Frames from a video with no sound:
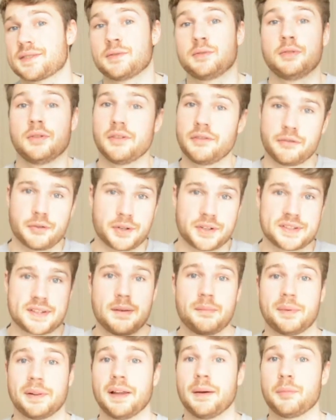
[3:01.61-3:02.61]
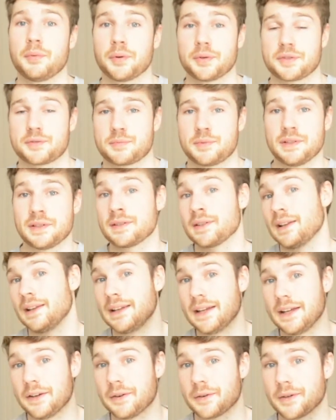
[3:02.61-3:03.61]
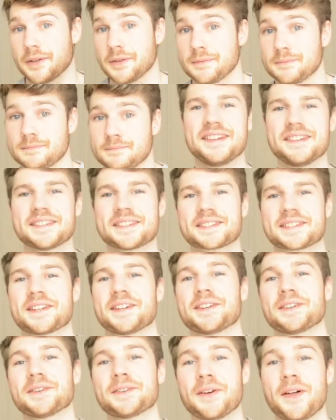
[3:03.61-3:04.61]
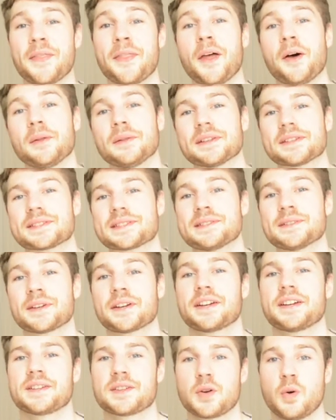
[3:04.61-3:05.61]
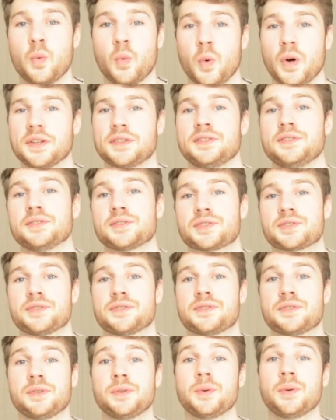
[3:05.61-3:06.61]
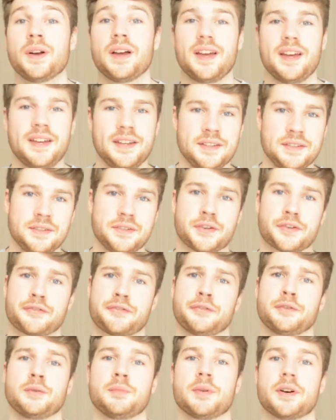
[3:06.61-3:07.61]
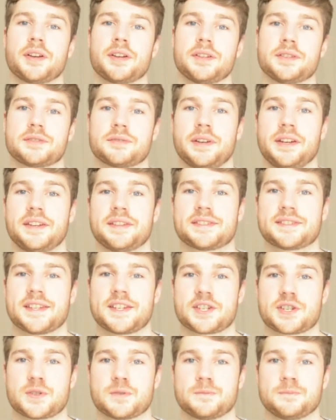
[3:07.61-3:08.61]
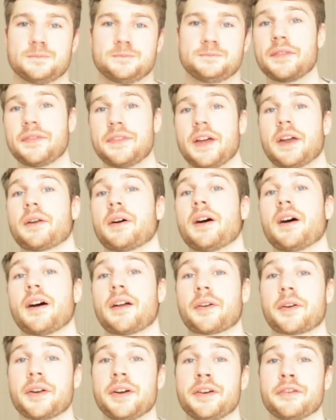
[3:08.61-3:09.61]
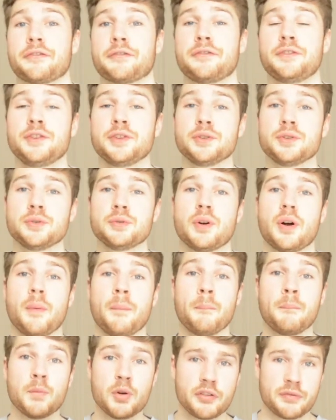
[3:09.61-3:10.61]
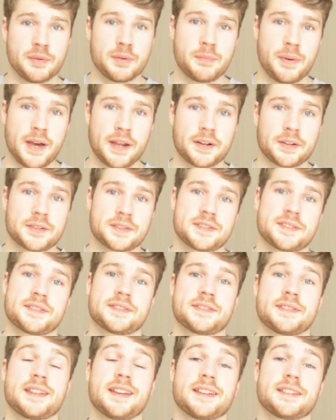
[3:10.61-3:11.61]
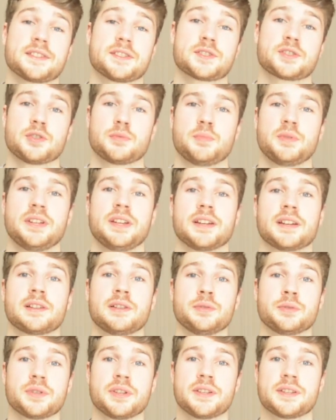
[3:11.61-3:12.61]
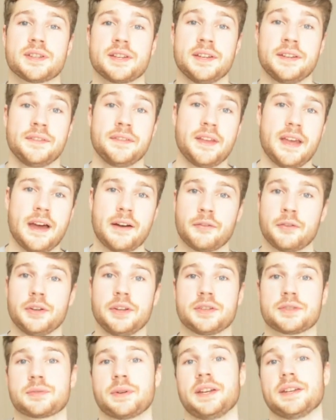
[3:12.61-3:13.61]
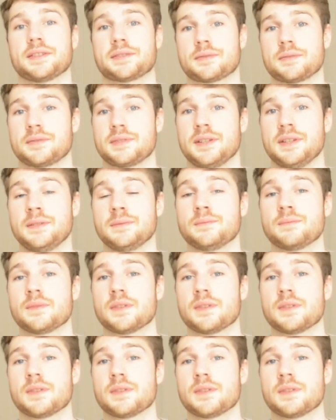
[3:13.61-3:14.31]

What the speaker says: to, for example, a bro split later on. So now let's look at what you should do in your full body training session. There are a few movement patterns that should be included in every training routine.